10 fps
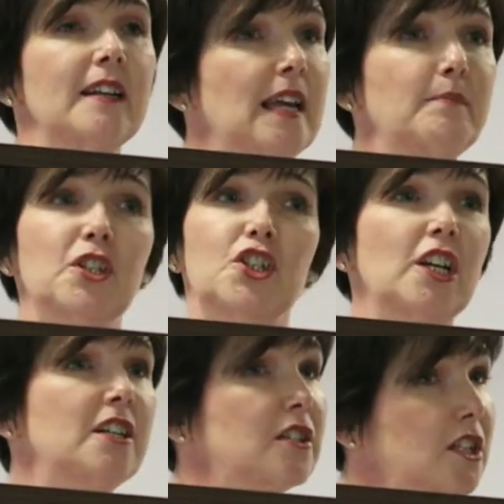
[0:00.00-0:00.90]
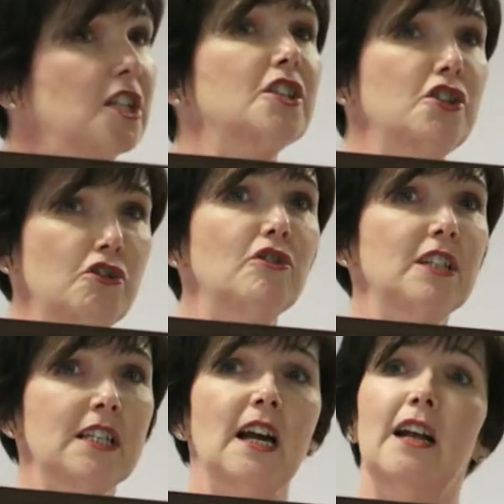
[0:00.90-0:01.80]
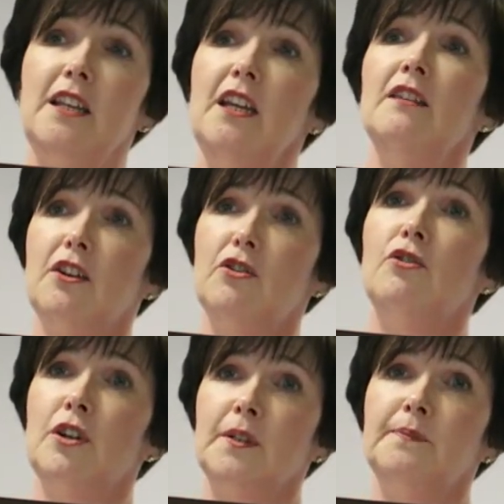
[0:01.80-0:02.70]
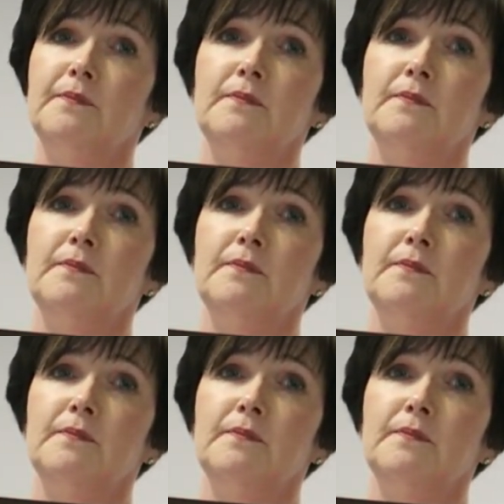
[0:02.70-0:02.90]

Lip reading: demonstrates that it's not an either or.